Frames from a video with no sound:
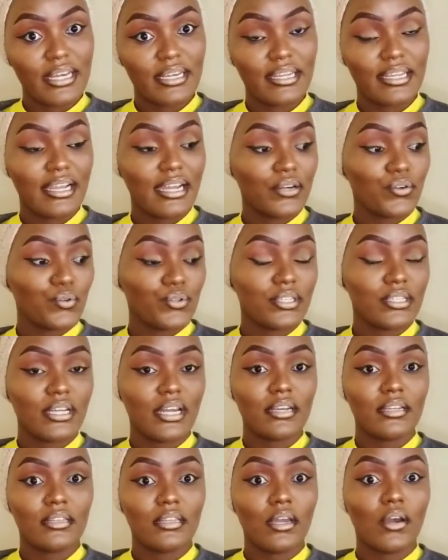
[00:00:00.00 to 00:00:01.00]
he cannot
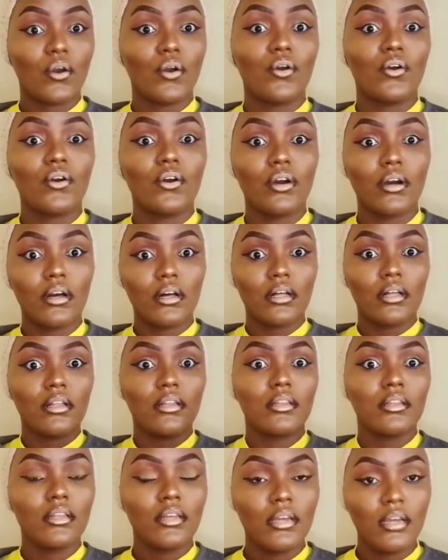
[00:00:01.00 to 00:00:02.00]
carry the whole